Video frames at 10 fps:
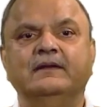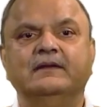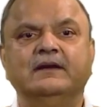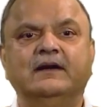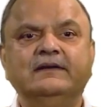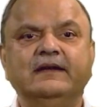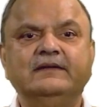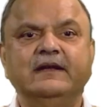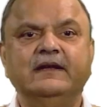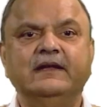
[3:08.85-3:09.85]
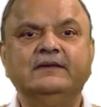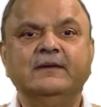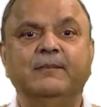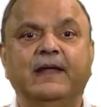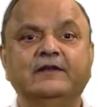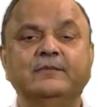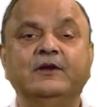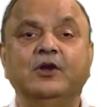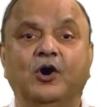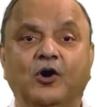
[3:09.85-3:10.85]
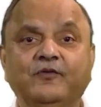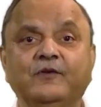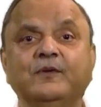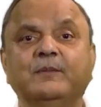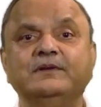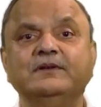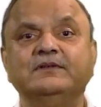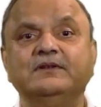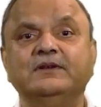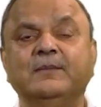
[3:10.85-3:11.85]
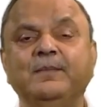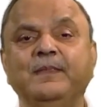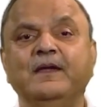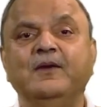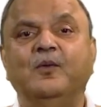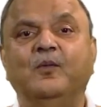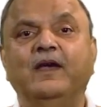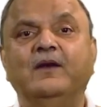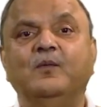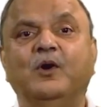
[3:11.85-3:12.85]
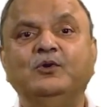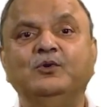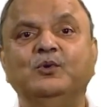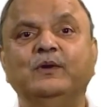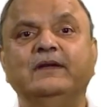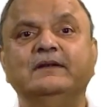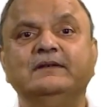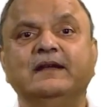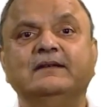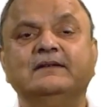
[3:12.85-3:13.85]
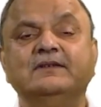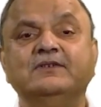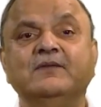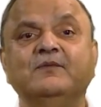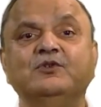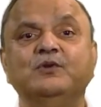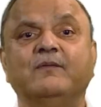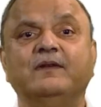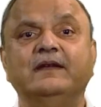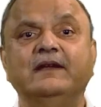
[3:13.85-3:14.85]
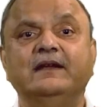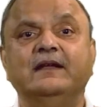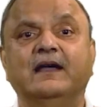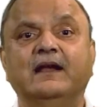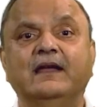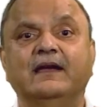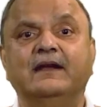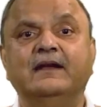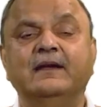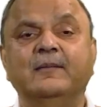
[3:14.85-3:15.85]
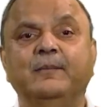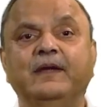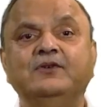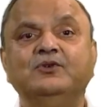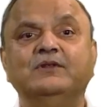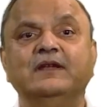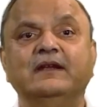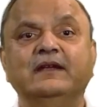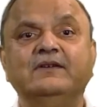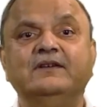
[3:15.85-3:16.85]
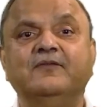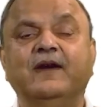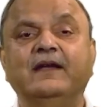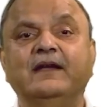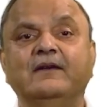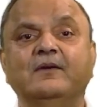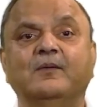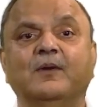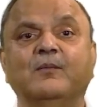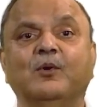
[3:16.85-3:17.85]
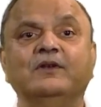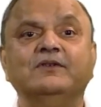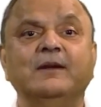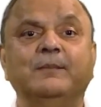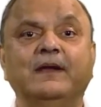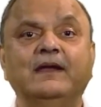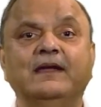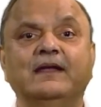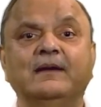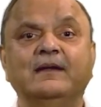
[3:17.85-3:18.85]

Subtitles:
The third section is management of information system, where what you do is that the system which you have created earlier based on the needs defined one more step earlier